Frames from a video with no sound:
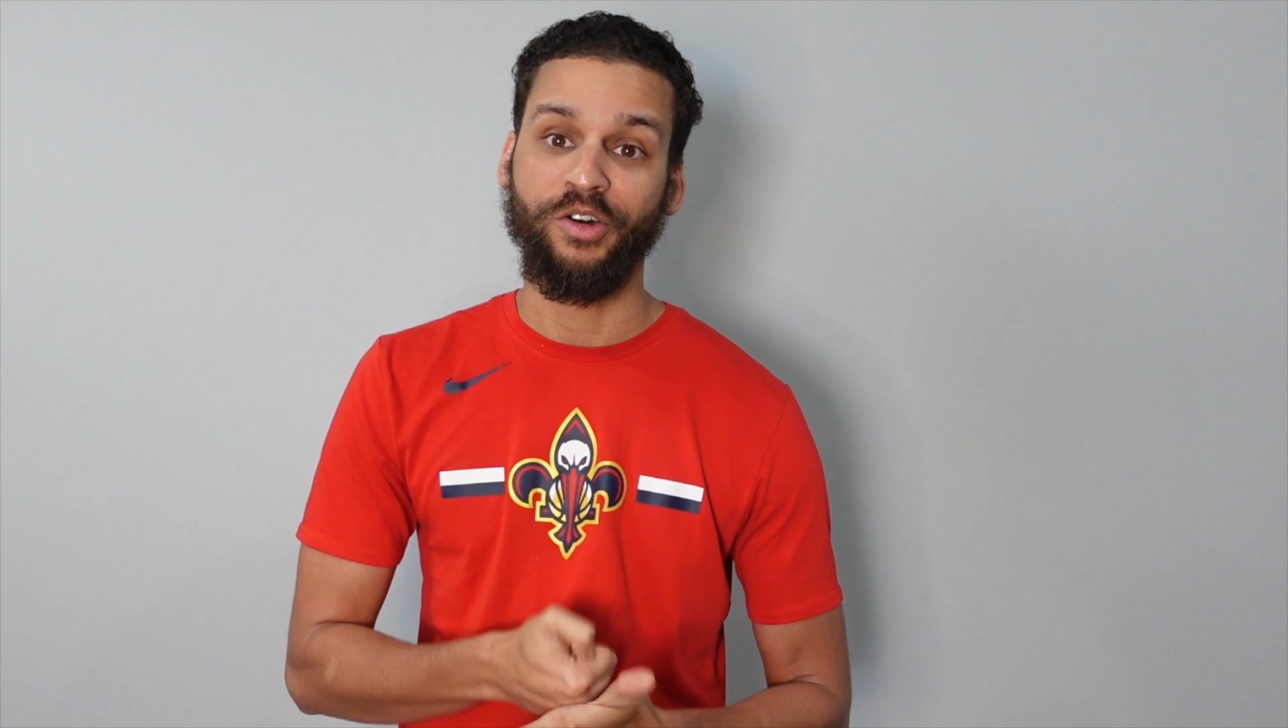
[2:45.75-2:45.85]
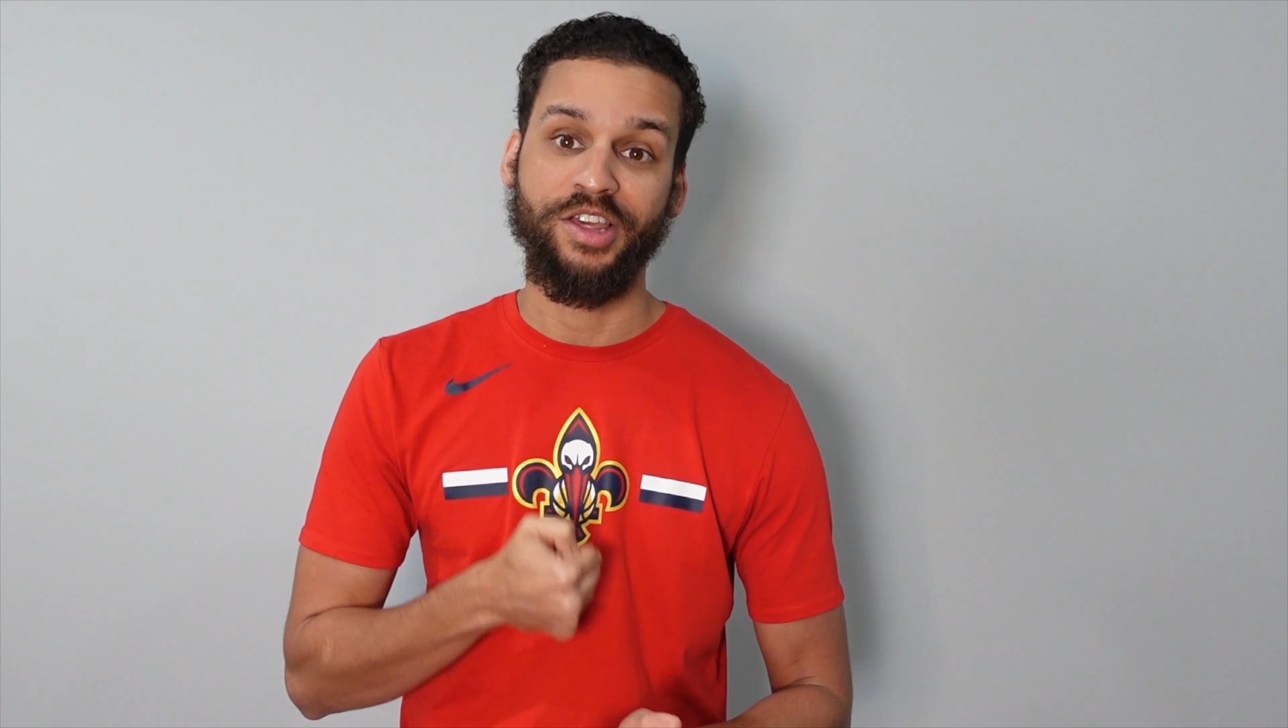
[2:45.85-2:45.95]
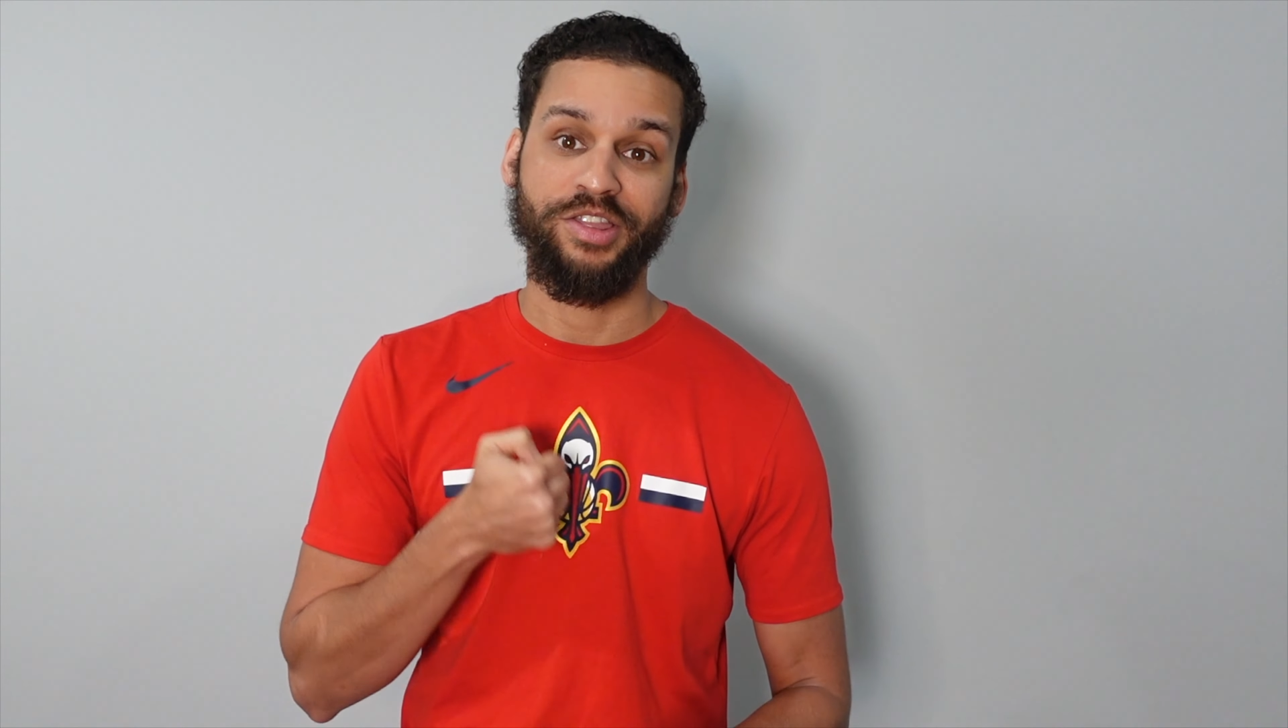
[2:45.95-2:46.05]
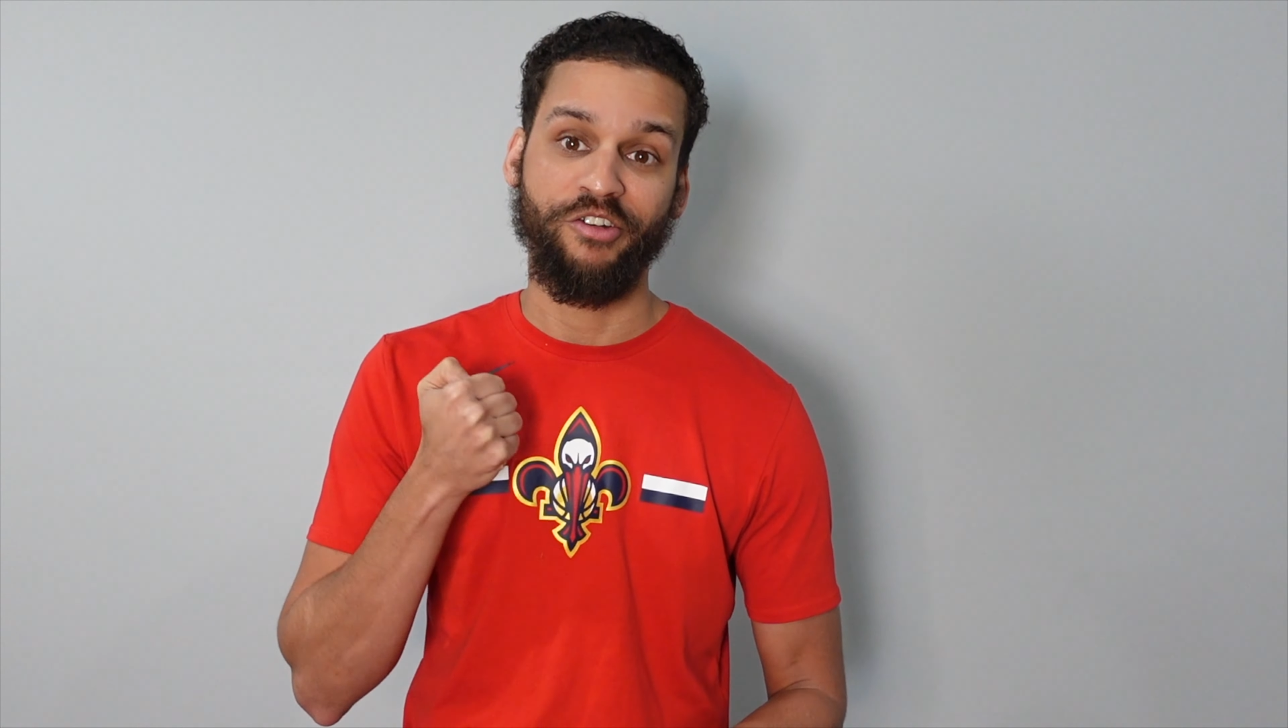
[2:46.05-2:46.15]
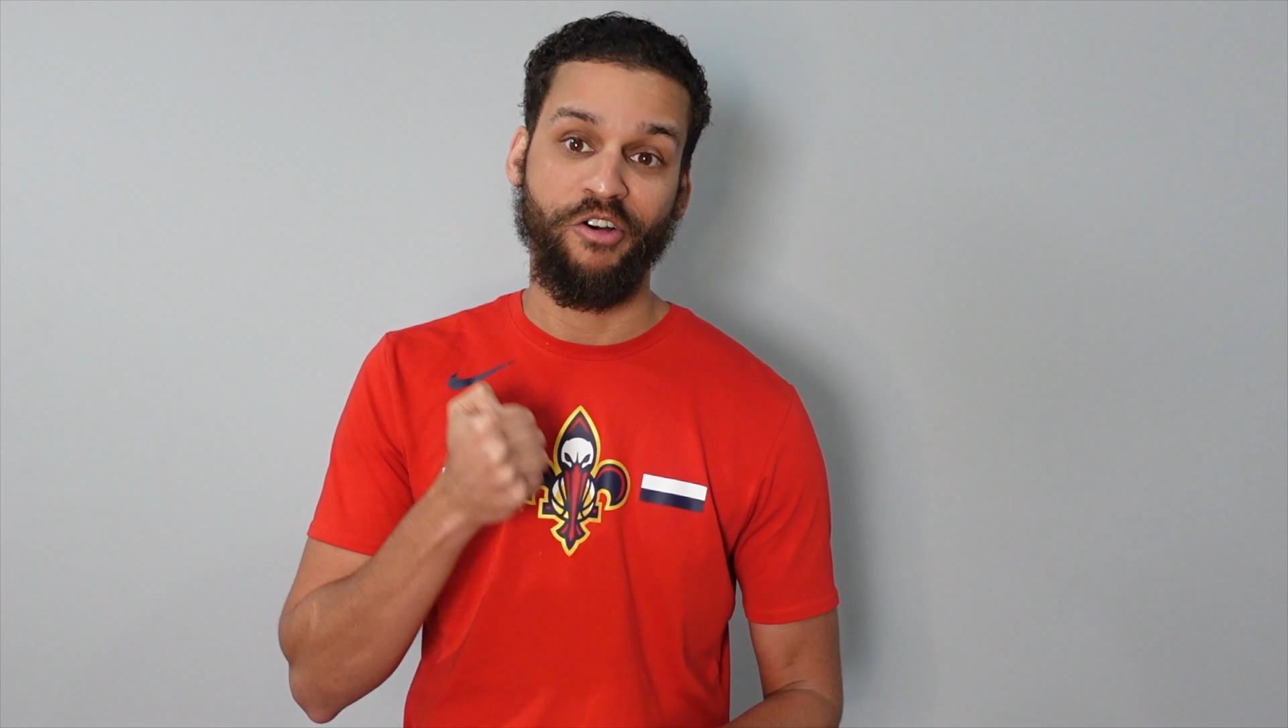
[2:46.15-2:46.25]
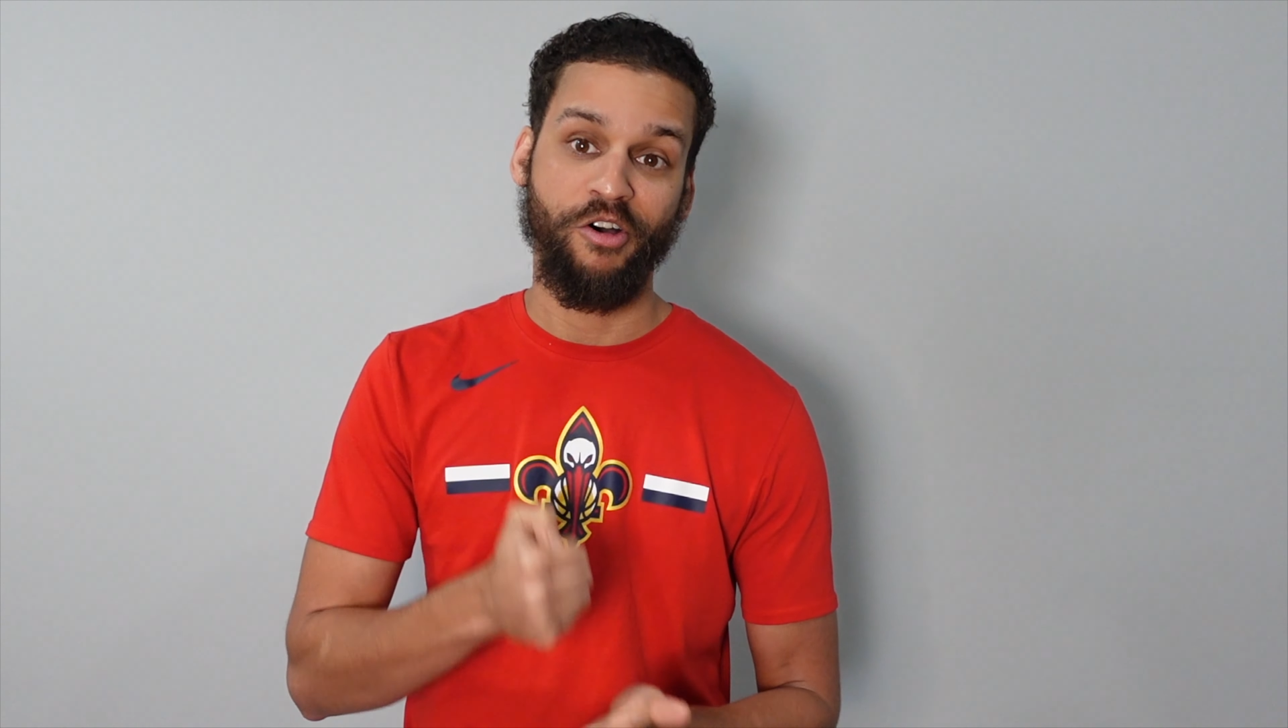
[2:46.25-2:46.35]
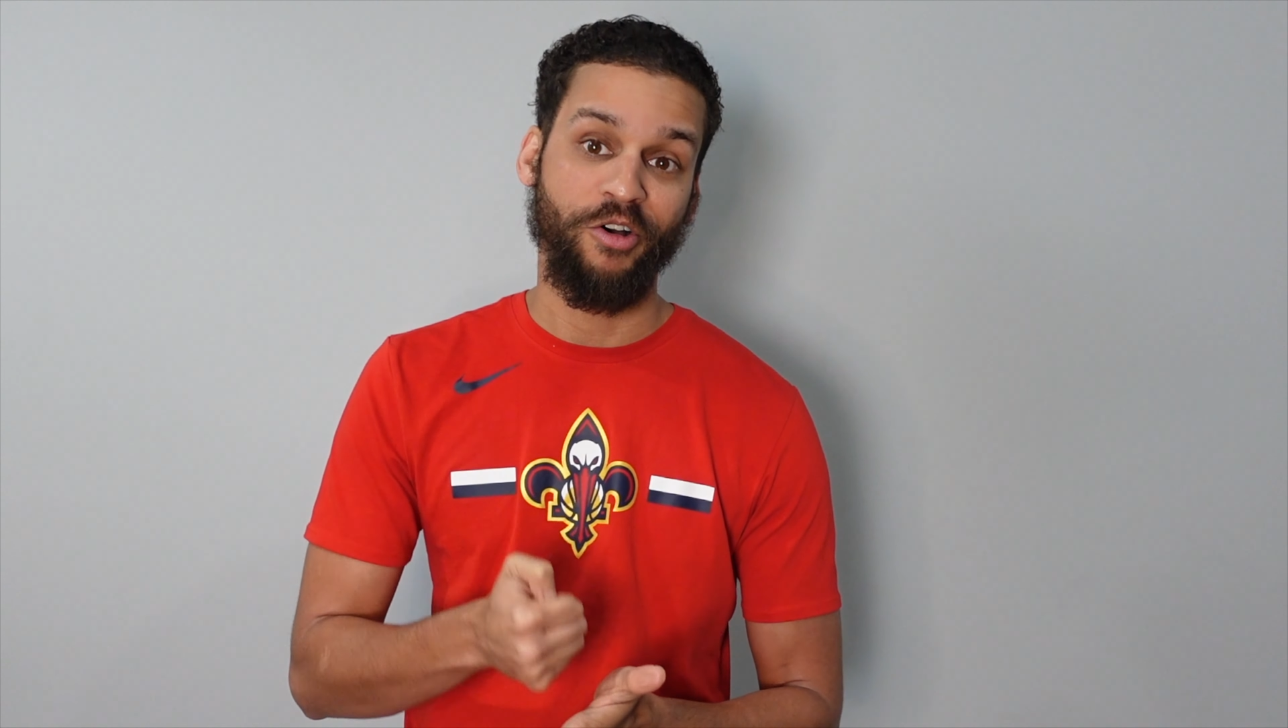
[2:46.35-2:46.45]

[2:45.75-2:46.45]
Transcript: that they're